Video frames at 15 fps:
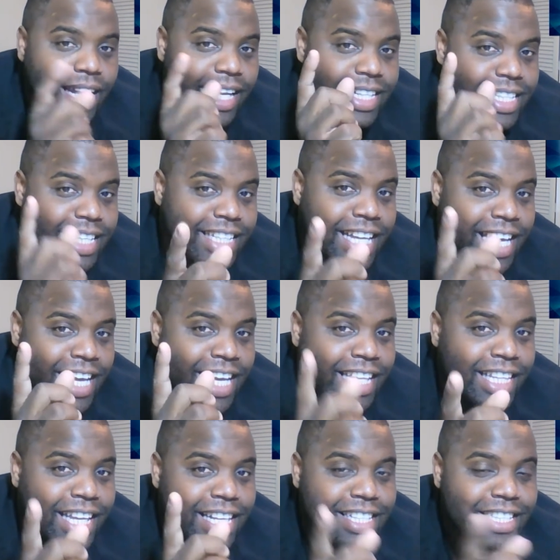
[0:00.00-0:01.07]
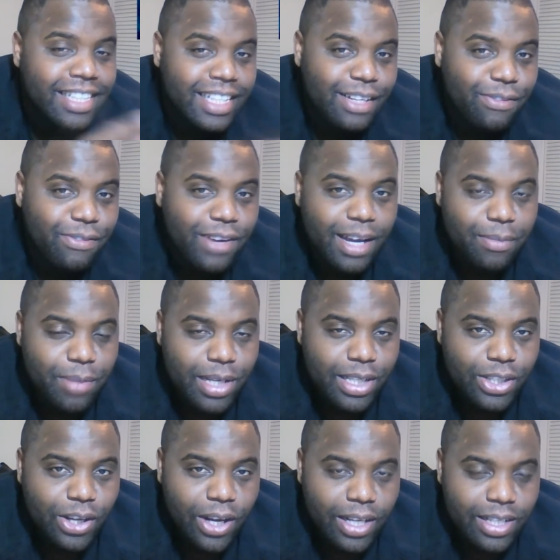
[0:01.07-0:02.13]
And today they solidified
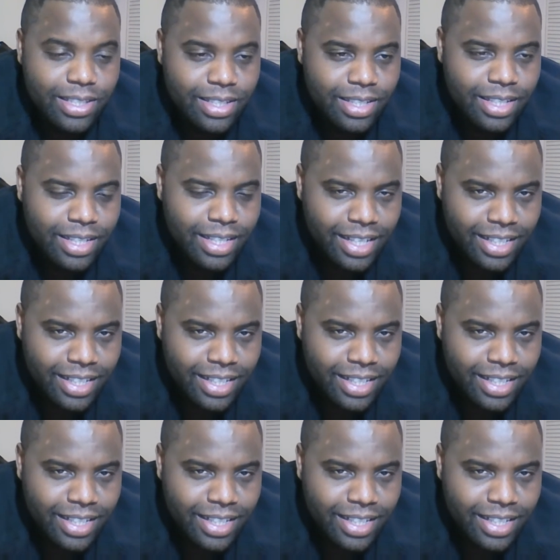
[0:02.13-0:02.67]
my thoughts.